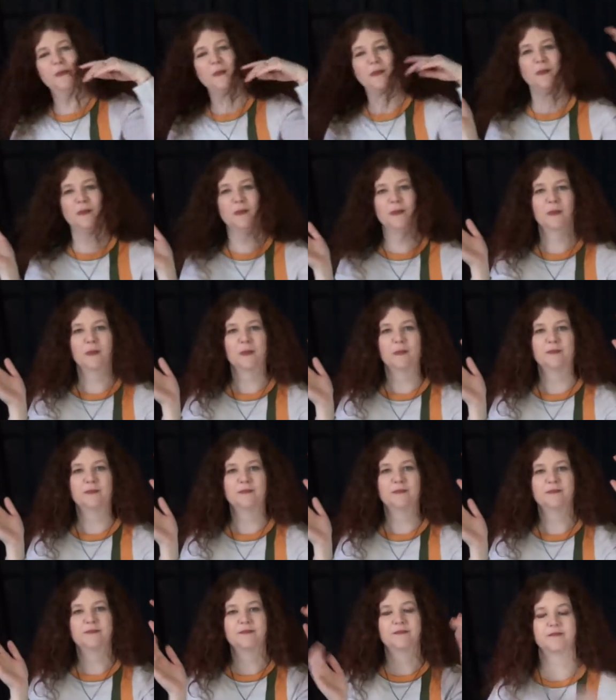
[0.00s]

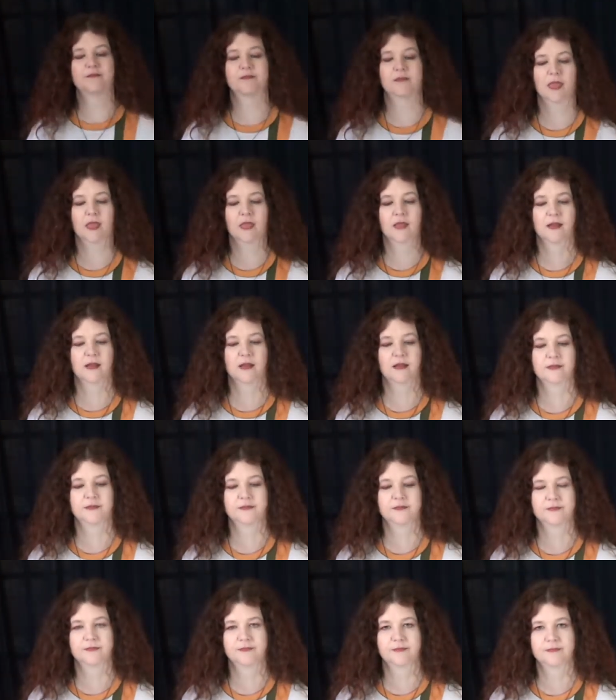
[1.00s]

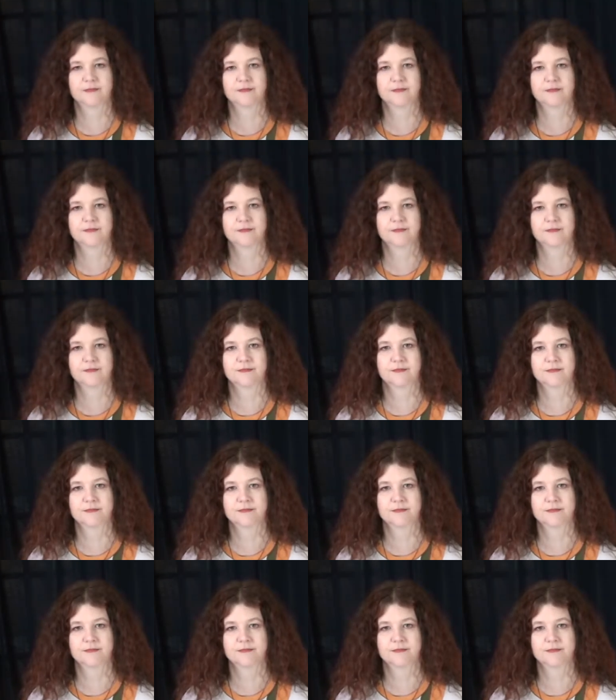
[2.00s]
Nothing is said.